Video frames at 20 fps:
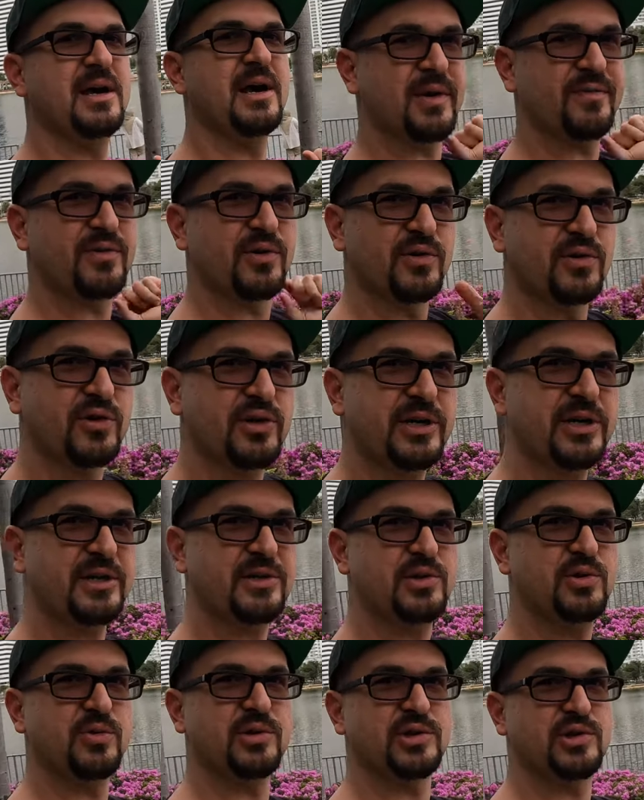If you're looking
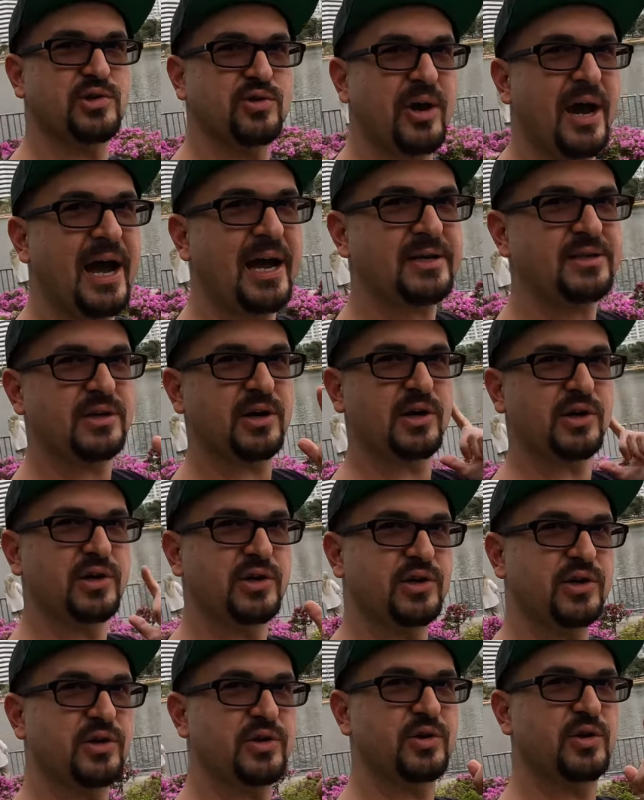to attract a
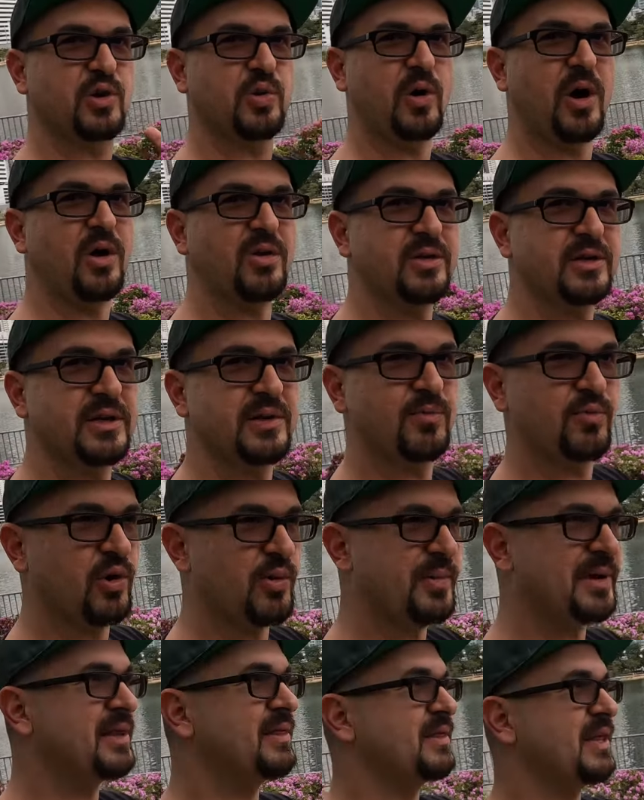good quality
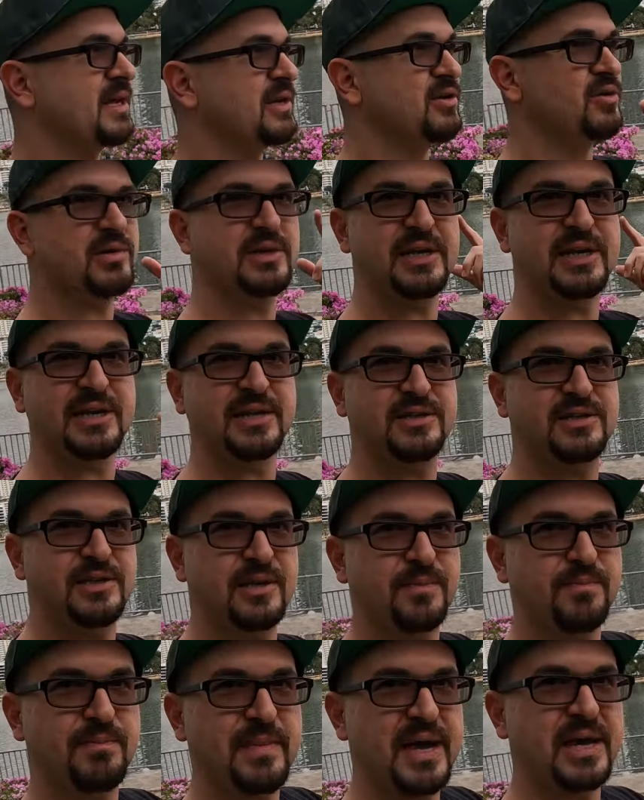woman, then you need to
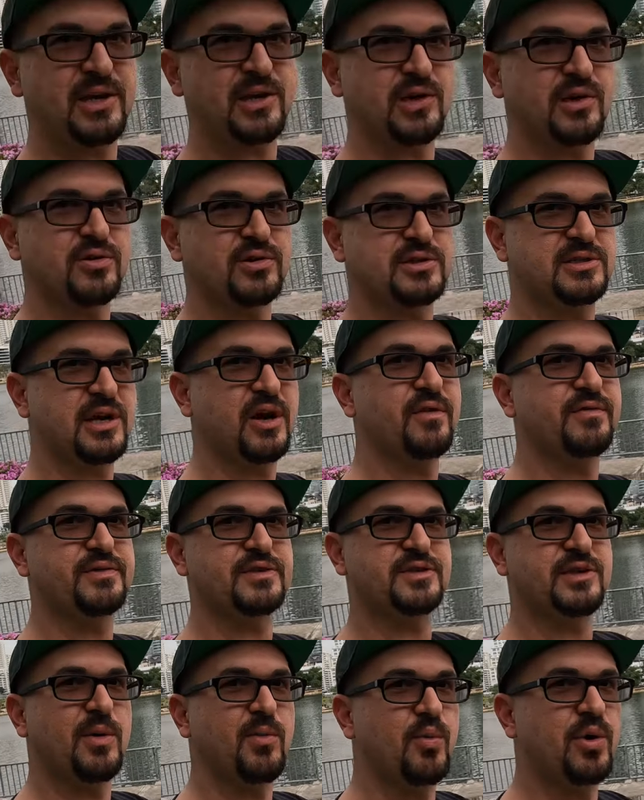make yourself
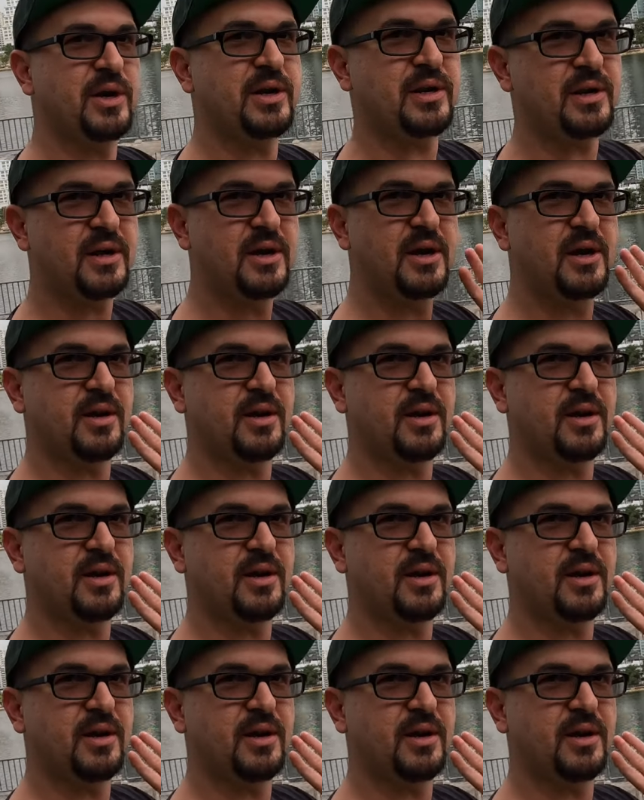someone